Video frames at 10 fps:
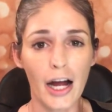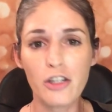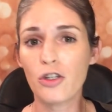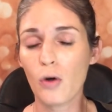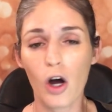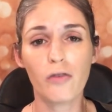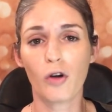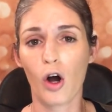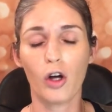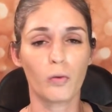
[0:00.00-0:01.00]
I do
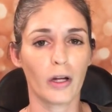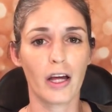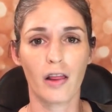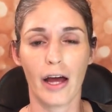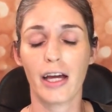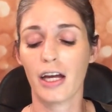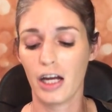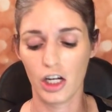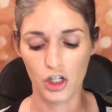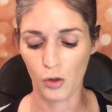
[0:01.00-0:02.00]
overall really like
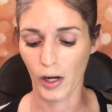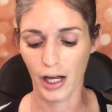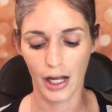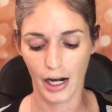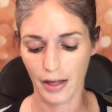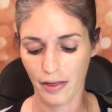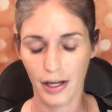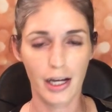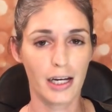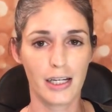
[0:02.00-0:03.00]
it and enjoy it and I
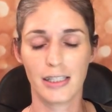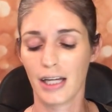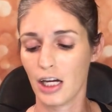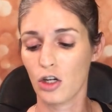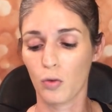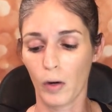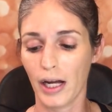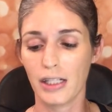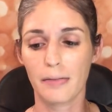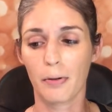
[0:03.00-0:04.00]
think it is a
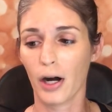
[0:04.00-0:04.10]
great